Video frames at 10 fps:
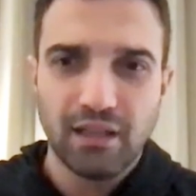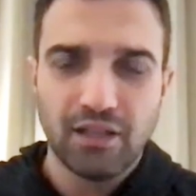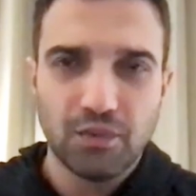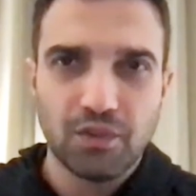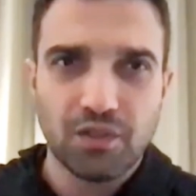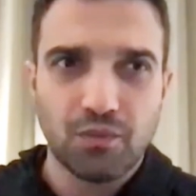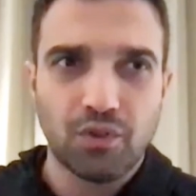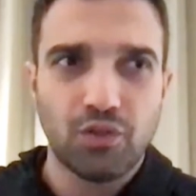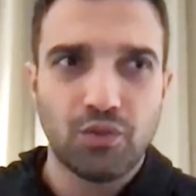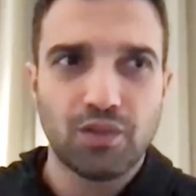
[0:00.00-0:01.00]
that this was
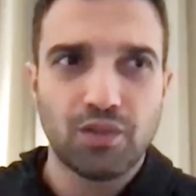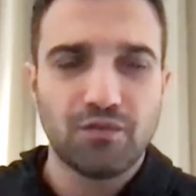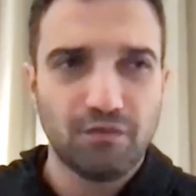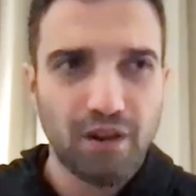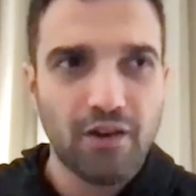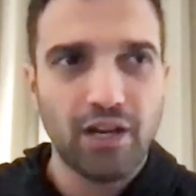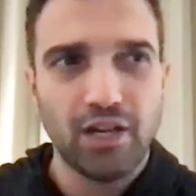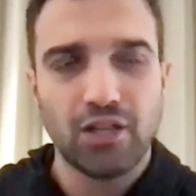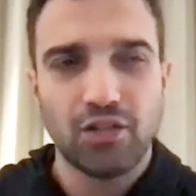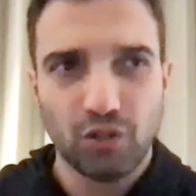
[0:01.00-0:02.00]
someone who was
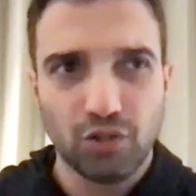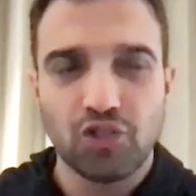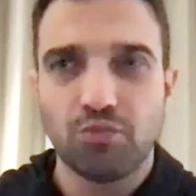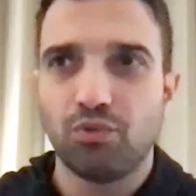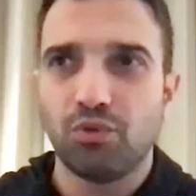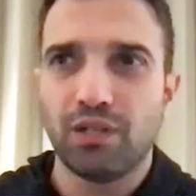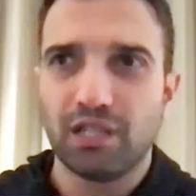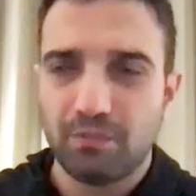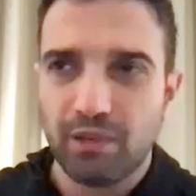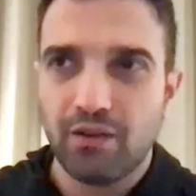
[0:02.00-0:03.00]
very knowledgeable and
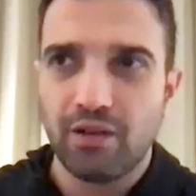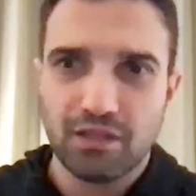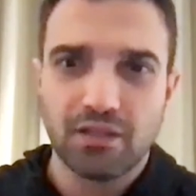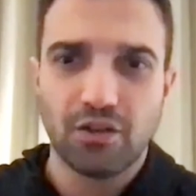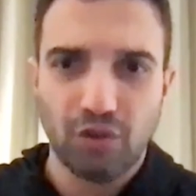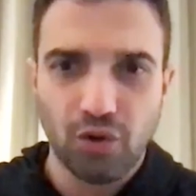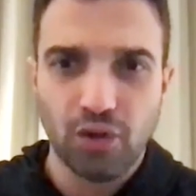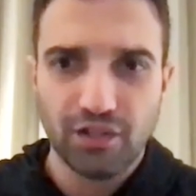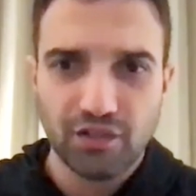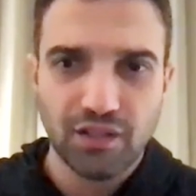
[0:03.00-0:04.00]
experienced and an
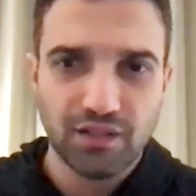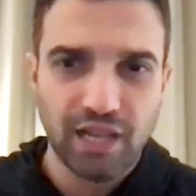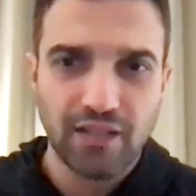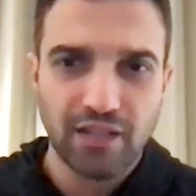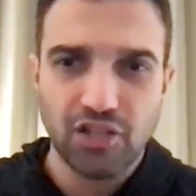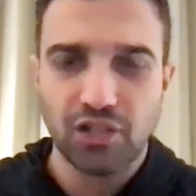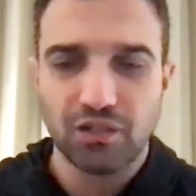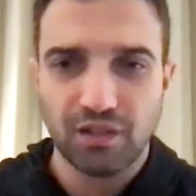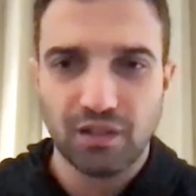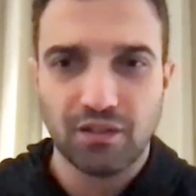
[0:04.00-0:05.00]
honest estate
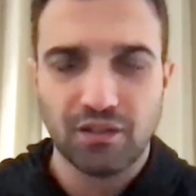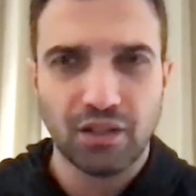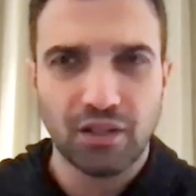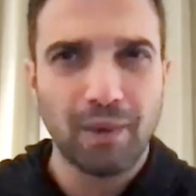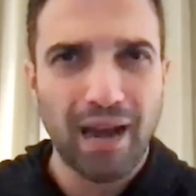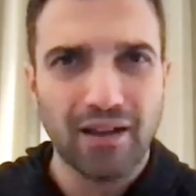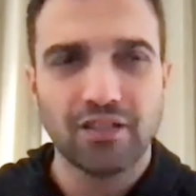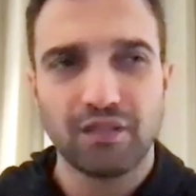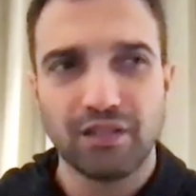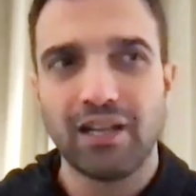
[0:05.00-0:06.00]
agent and
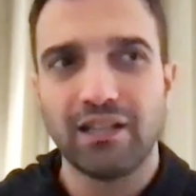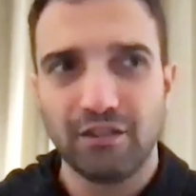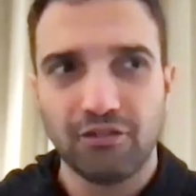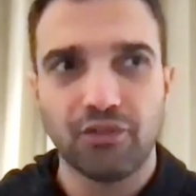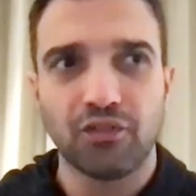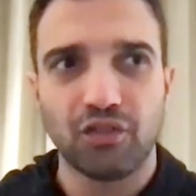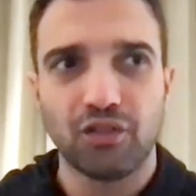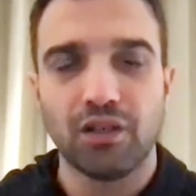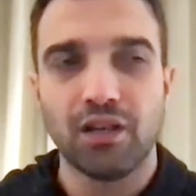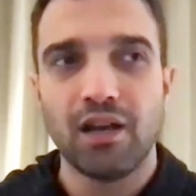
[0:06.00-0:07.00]
comparatively very different to
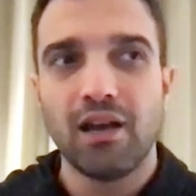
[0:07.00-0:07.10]
the